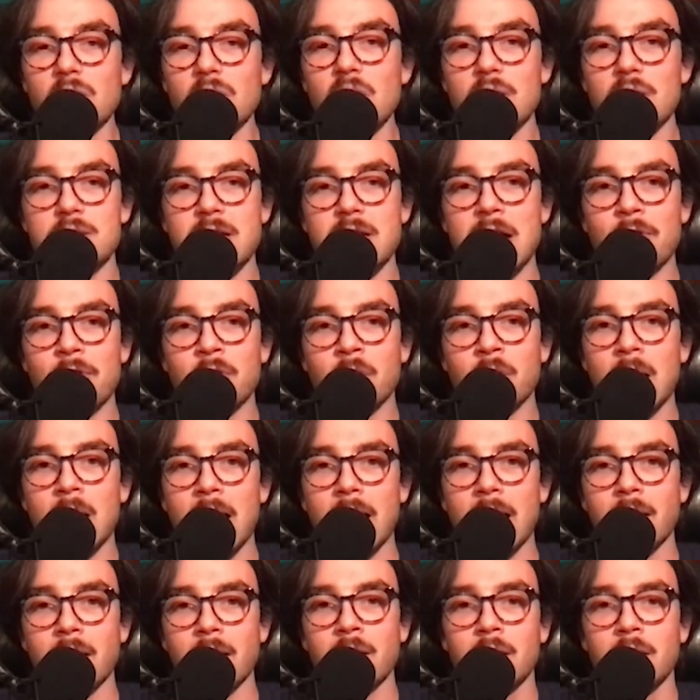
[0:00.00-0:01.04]
down the
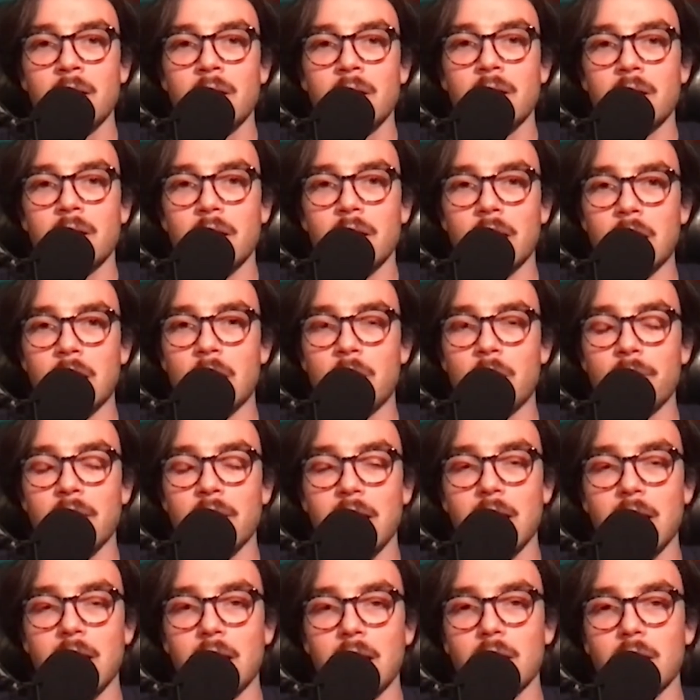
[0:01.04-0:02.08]
line. Um,
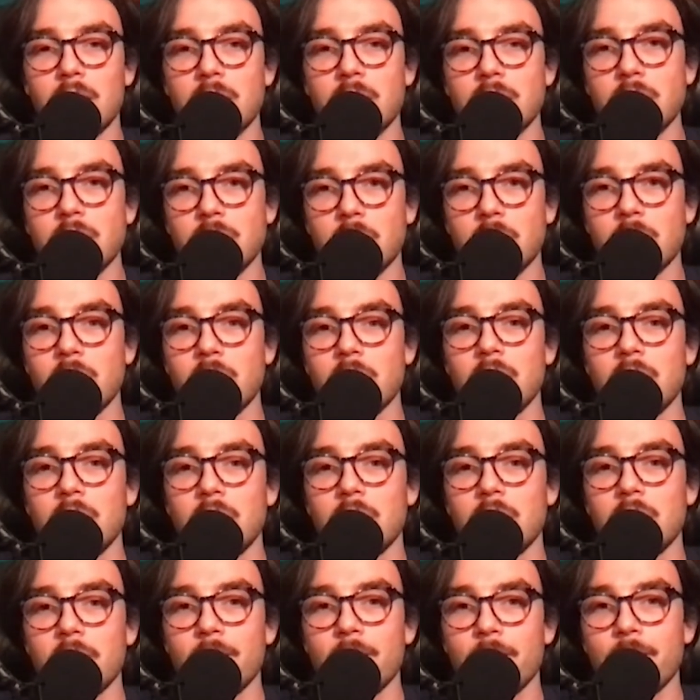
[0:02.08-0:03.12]
and, you know,
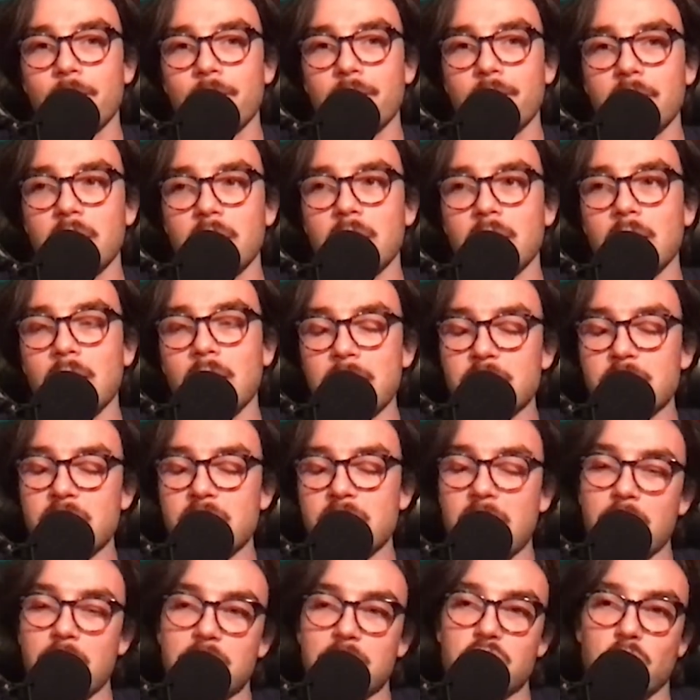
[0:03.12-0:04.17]
I
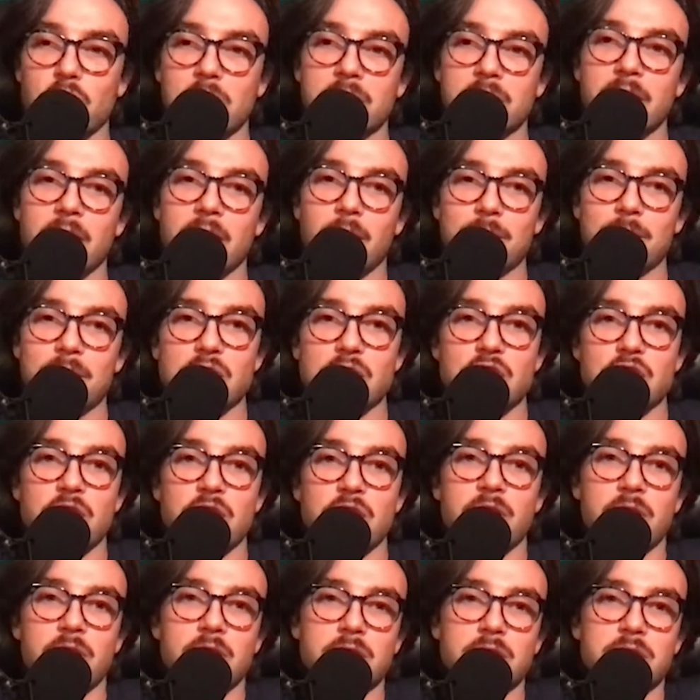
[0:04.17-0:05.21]
kind of chalked that up to
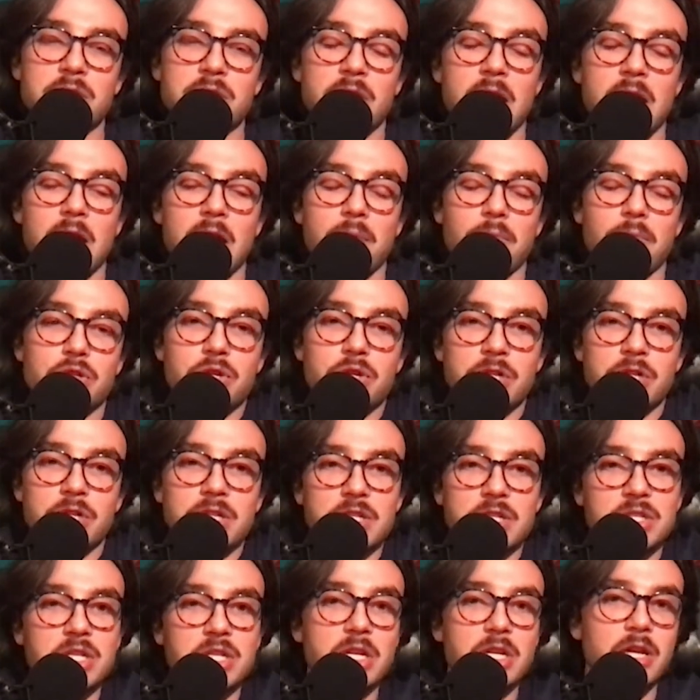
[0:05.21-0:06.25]
jitters, and it was good to
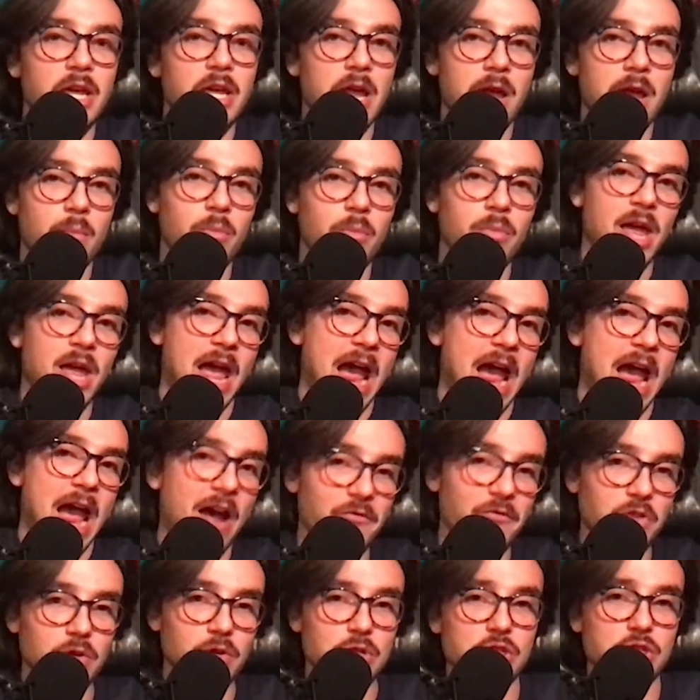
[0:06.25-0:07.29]
see him
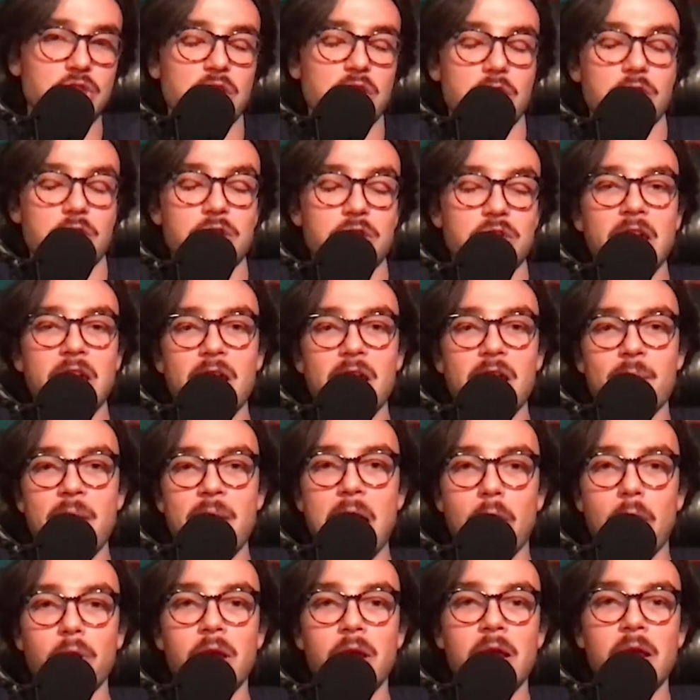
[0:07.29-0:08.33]
have those jitters, get him
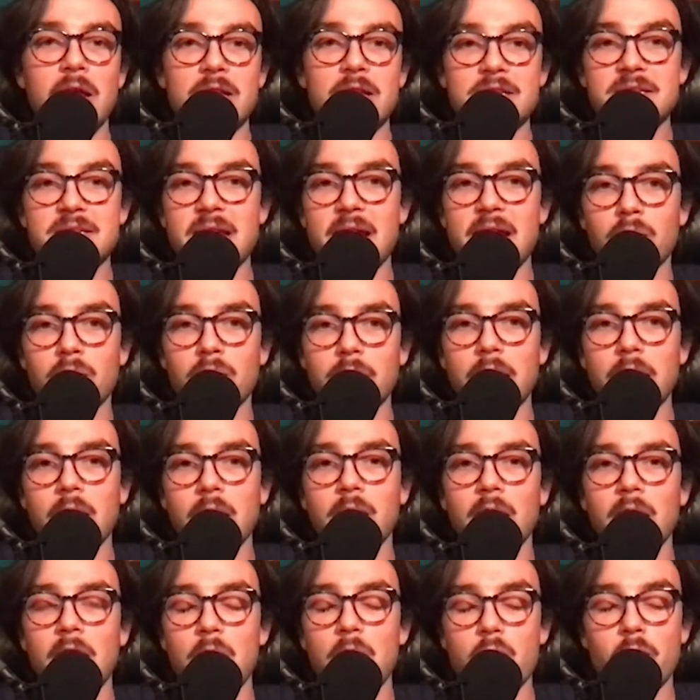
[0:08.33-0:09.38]
out, settle
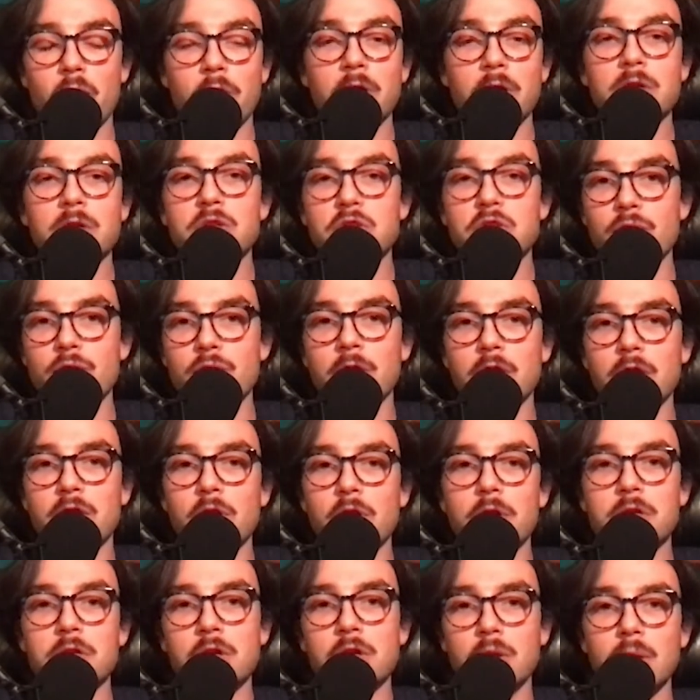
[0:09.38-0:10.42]
in, and work two and a
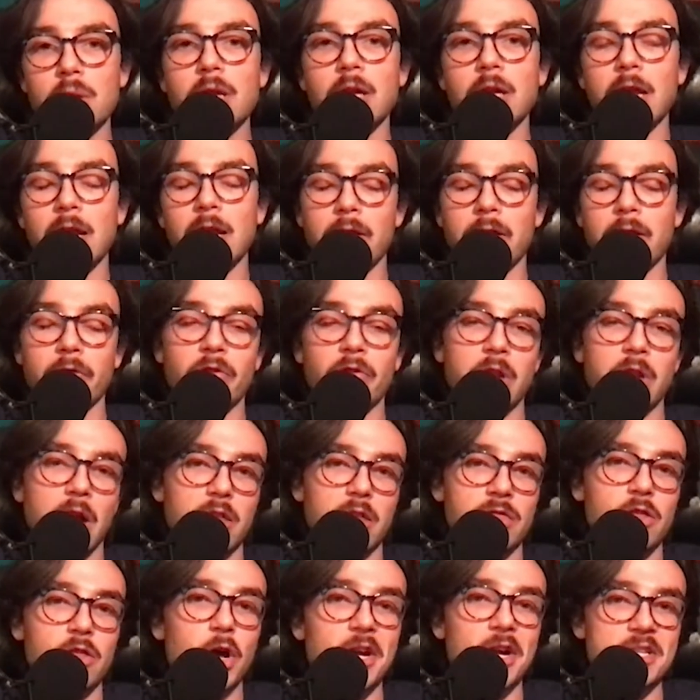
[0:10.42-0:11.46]
third clean innings. And I
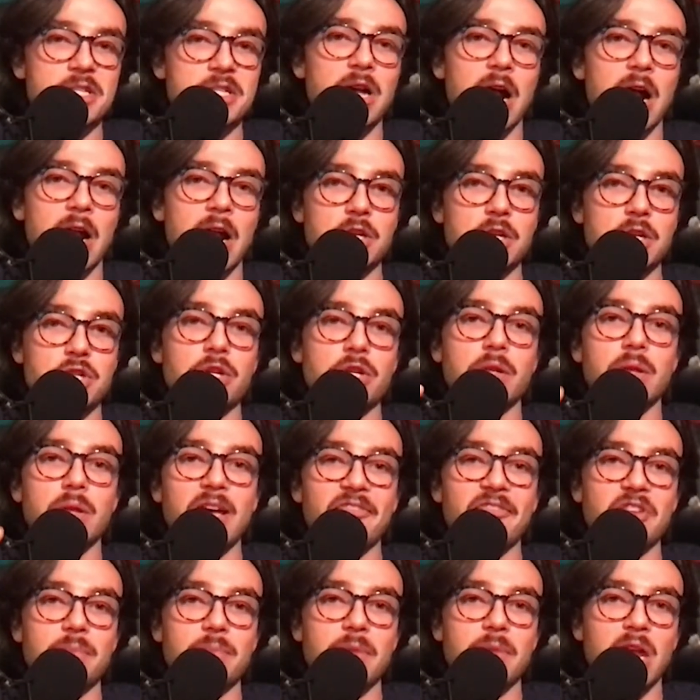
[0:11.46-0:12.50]
thought Donnie should have
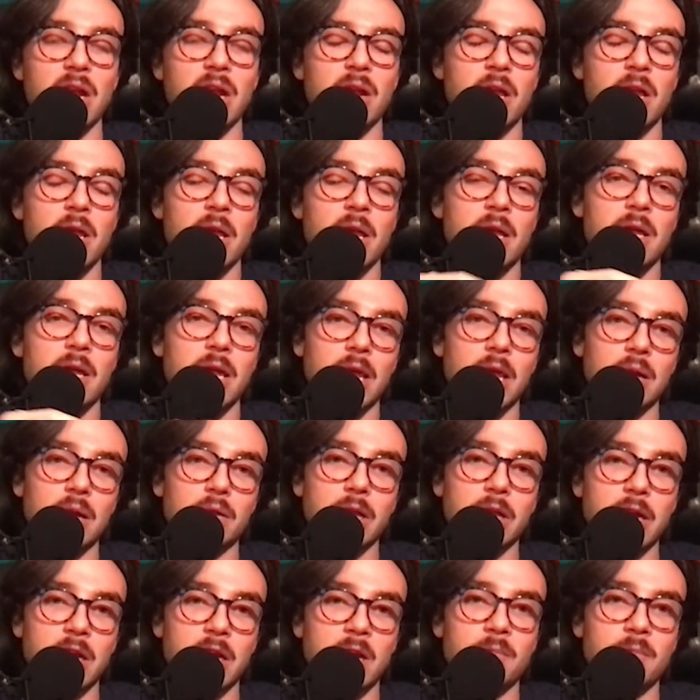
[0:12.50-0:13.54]
left him in and
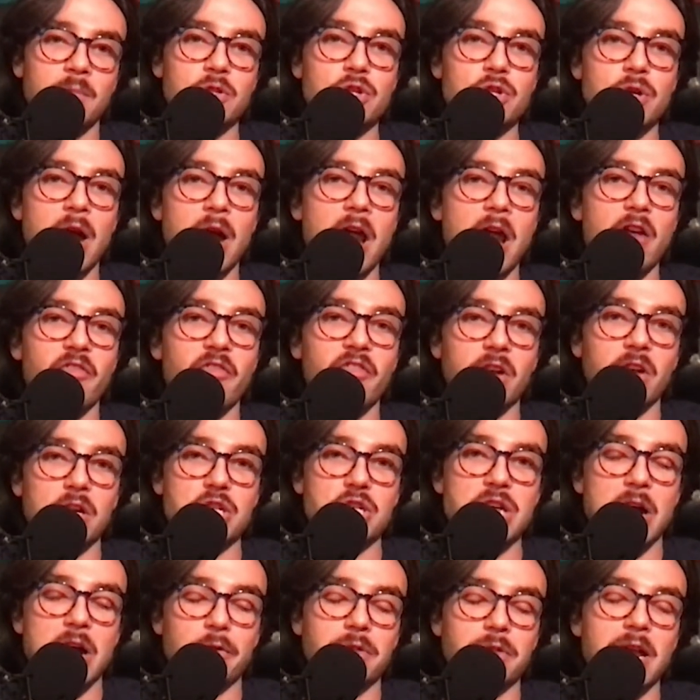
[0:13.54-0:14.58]
let him try and finish
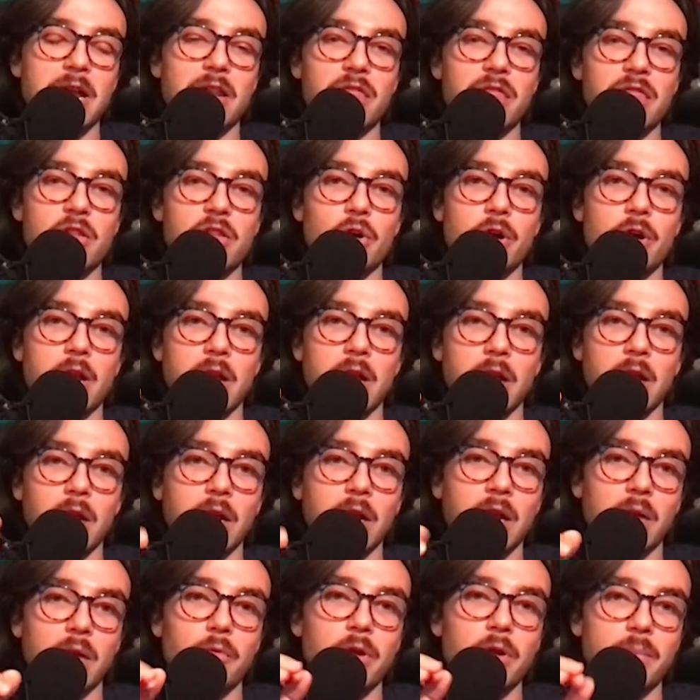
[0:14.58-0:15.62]
out that third inning,
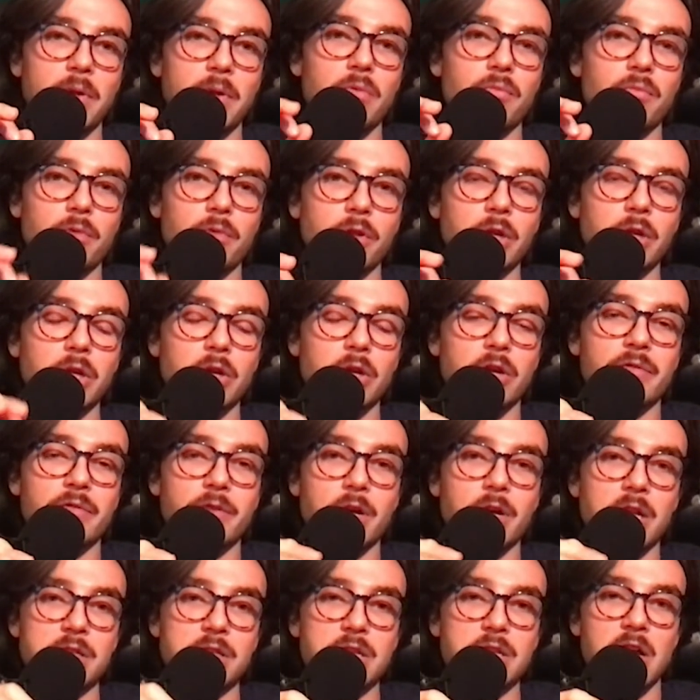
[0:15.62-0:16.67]
and it would have been really good for
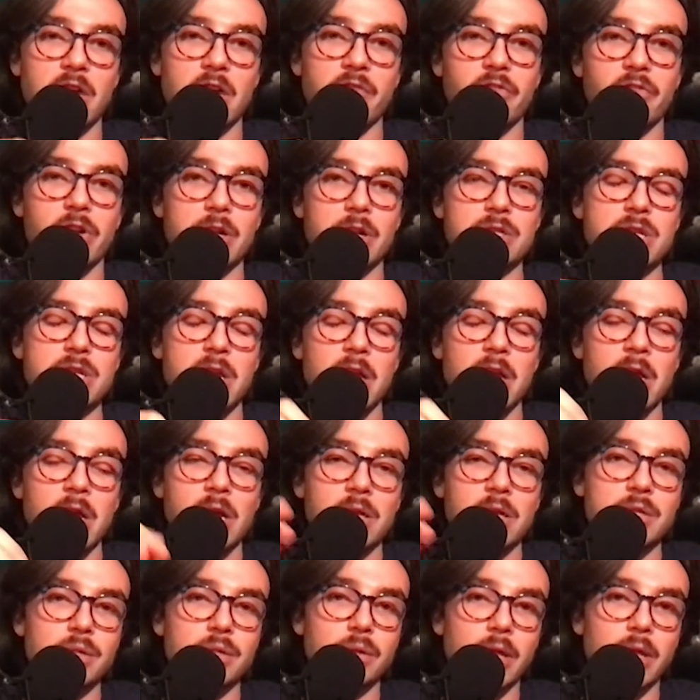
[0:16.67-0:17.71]
his confidence
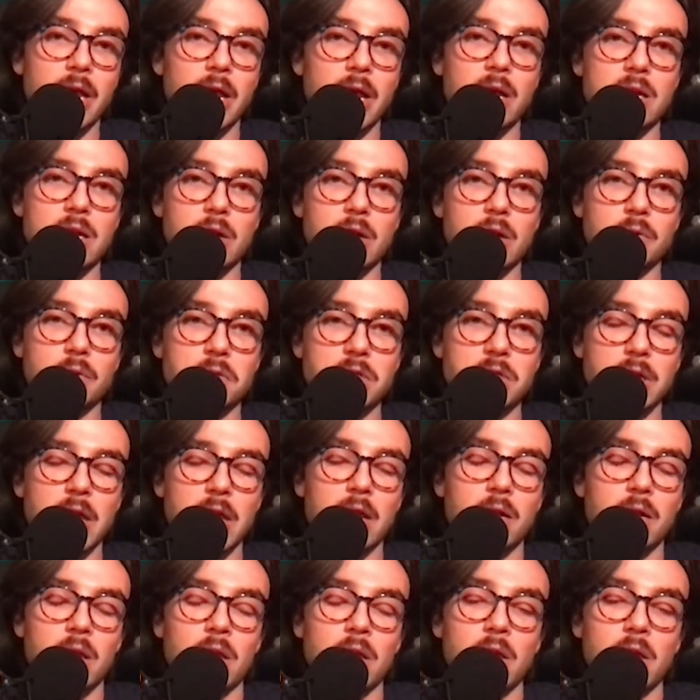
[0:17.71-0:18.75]
to let you know to
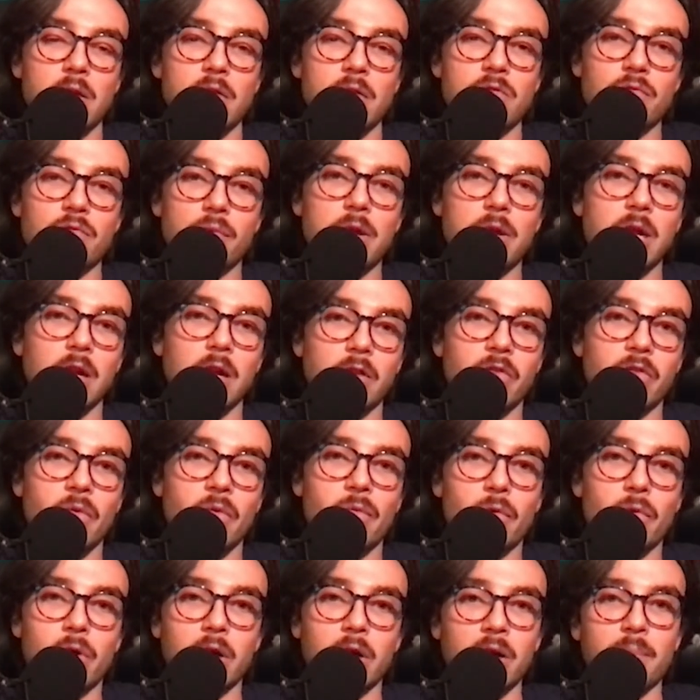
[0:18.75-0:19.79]
get three innings of work